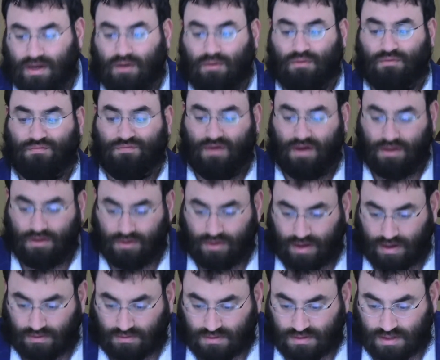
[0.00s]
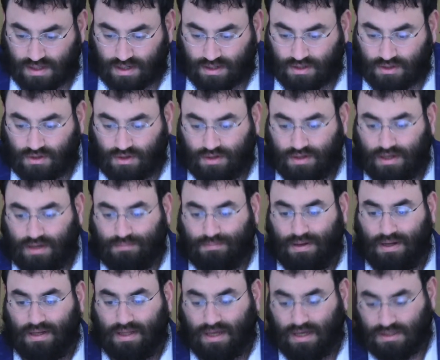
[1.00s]
I will find you outside. Koya
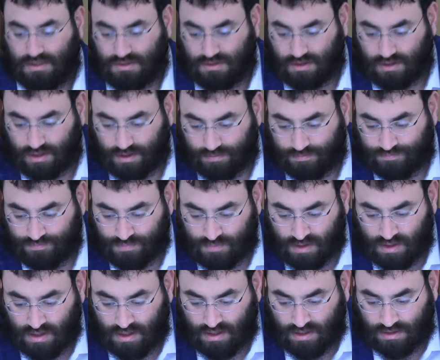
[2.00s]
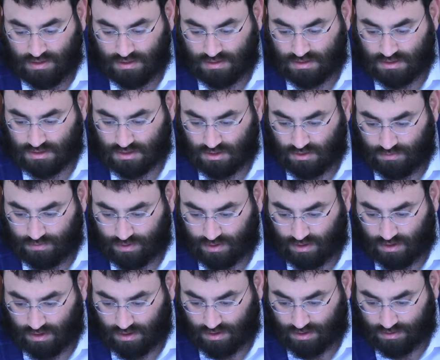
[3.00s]
bale asokim, this is going
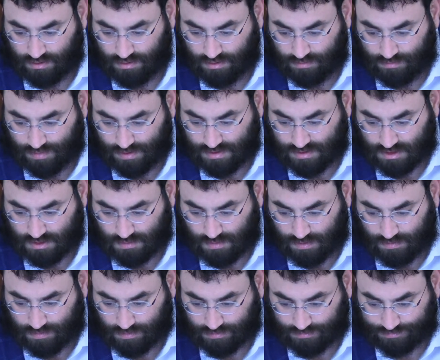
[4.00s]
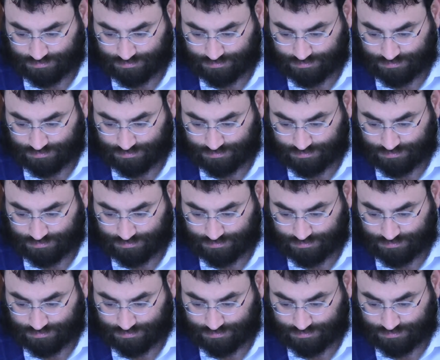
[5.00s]
on business people.